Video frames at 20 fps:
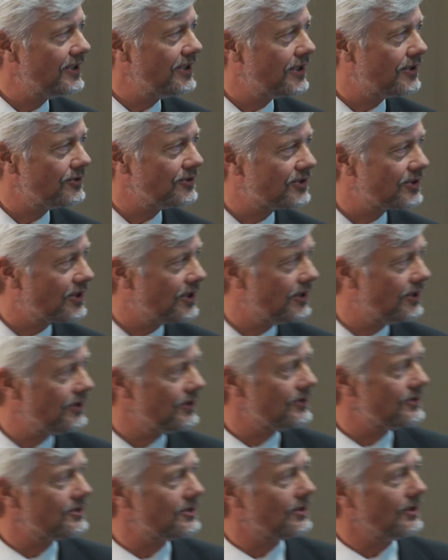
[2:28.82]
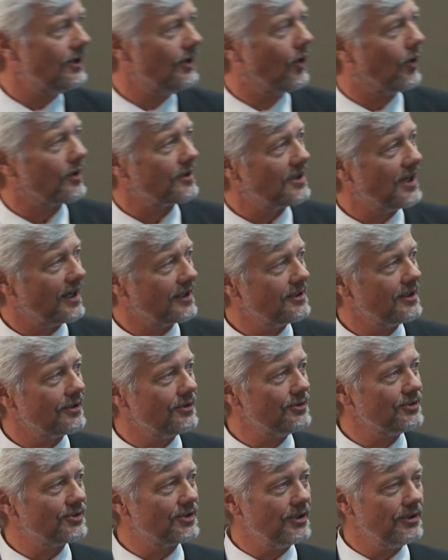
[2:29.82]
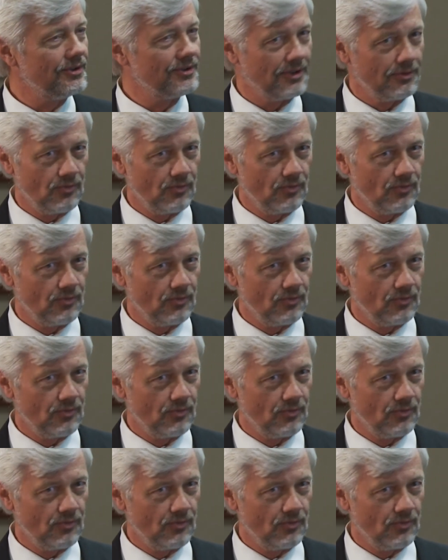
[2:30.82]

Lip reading: legal skills or technical skills